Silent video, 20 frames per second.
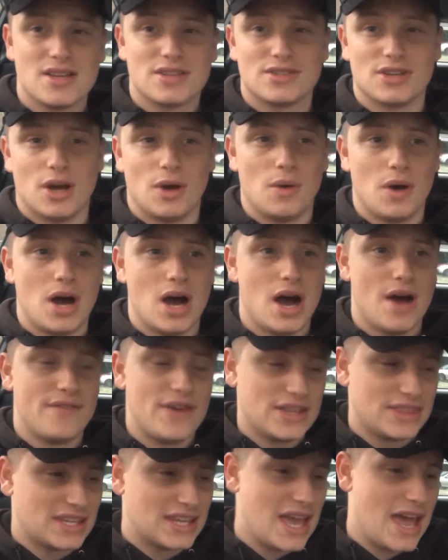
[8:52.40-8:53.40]
So I've
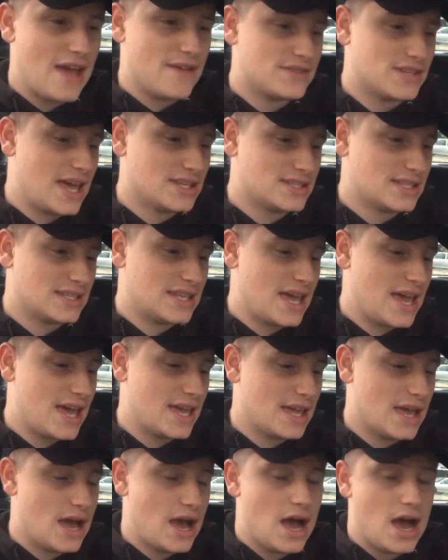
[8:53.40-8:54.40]
had the KFC
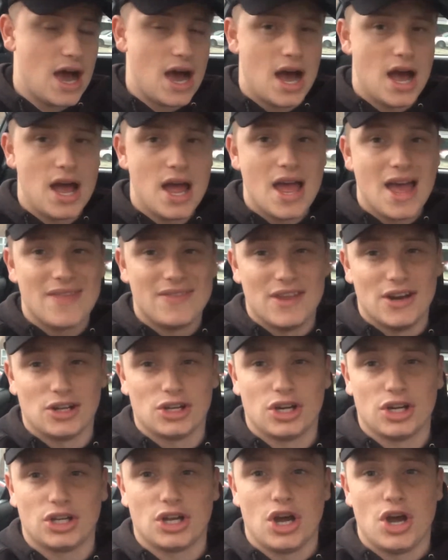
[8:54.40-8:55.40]
today. Then I'm
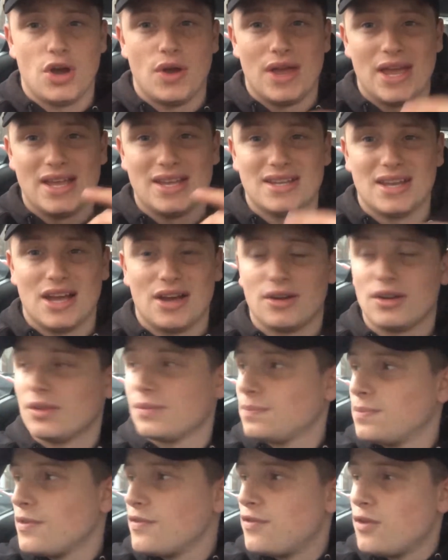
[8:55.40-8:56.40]
going to go in,
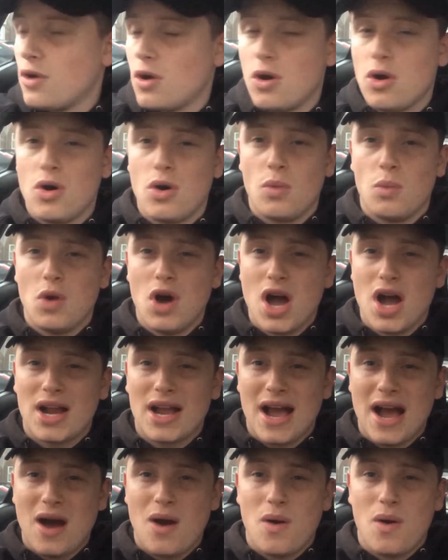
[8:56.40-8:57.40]
and before
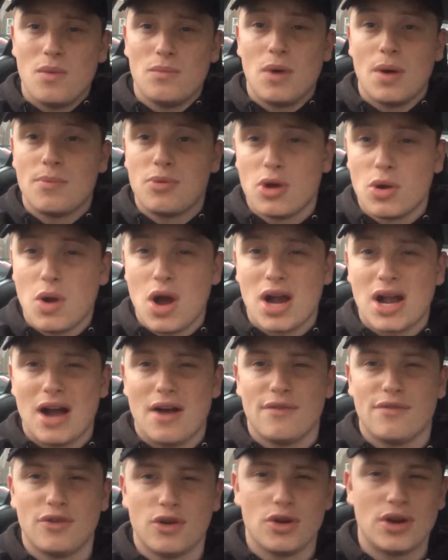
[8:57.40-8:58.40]
workout, my
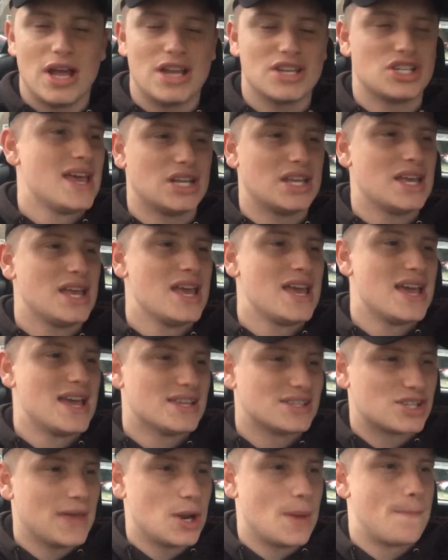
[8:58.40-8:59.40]
pre-workout food actually
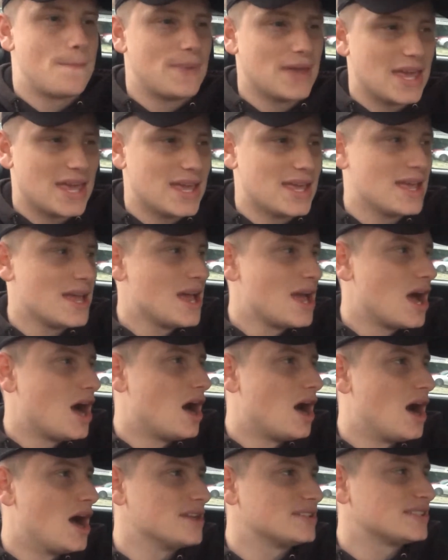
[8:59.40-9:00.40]
is going to be
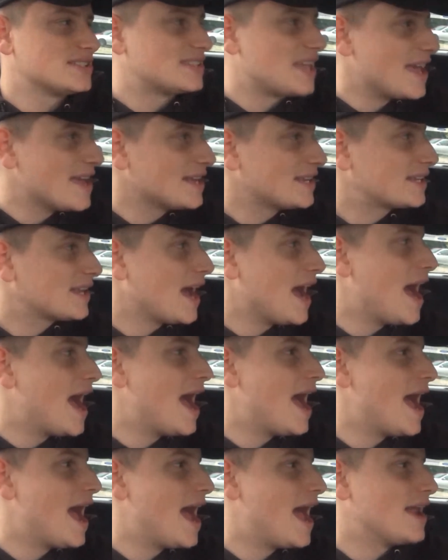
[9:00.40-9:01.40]
steak
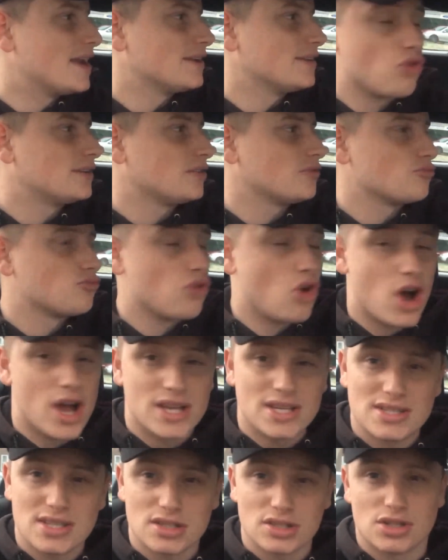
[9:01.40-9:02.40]
and
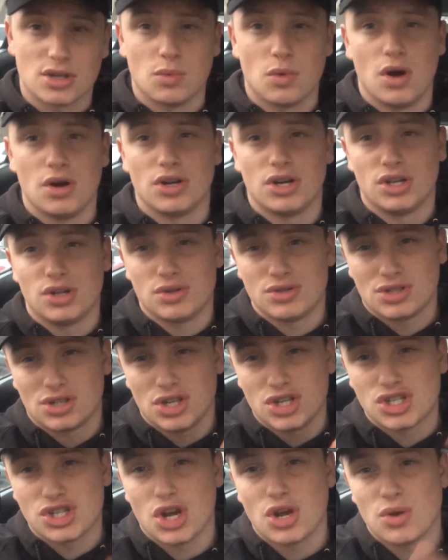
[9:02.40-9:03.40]
rice. So what I'm going to do is I'm
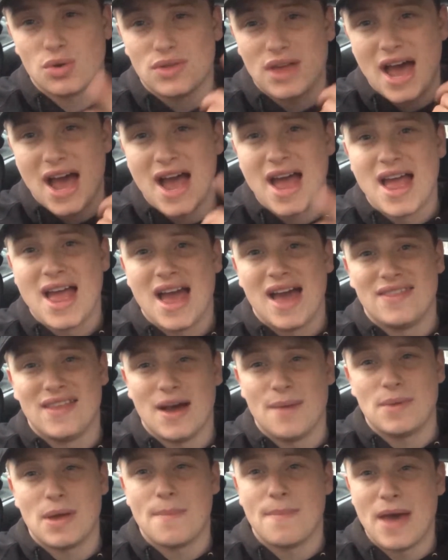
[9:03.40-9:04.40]
going to show you that, and
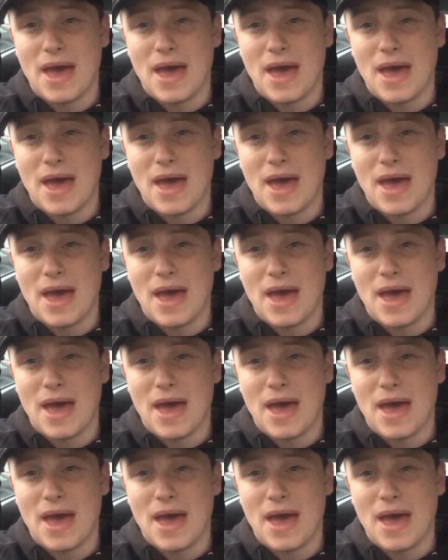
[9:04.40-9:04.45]
that'll be a